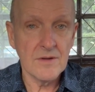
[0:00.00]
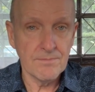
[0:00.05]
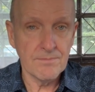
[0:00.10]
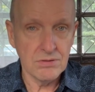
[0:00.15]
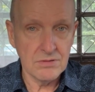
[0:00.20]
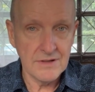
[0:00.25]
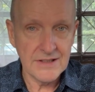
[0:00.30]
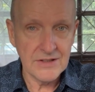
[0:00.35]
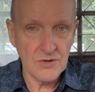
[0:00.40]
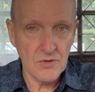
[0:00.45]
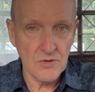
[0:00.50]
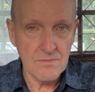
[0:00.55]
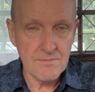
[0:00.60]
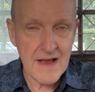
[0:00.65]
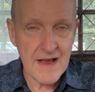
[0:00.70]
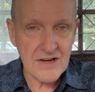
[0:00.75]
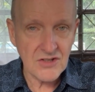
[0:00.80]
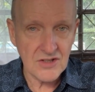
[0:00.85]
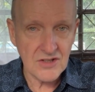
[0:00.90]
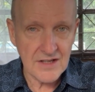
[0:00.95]
political
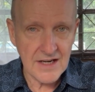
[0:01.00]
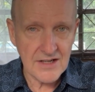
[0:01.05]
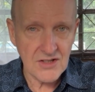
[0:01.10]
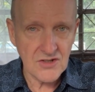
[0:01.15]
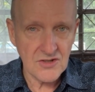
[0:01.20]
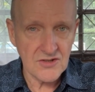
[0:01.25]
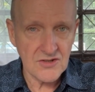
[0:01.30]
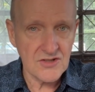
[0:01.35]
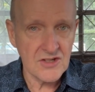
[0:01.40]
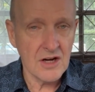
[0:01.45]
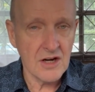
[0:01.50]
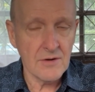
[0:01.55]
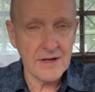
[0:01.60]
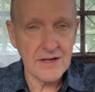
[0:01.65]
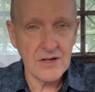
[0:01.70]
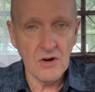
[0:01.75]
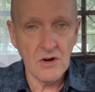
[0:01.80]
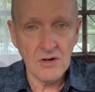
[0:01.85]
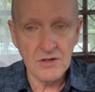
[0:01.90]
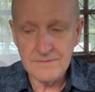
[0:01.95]
machinations going
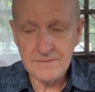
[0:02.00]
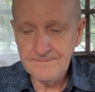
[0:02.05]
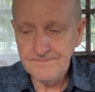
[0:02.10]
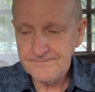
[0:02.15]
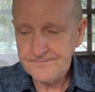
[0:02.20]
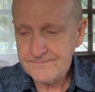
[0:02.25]
on,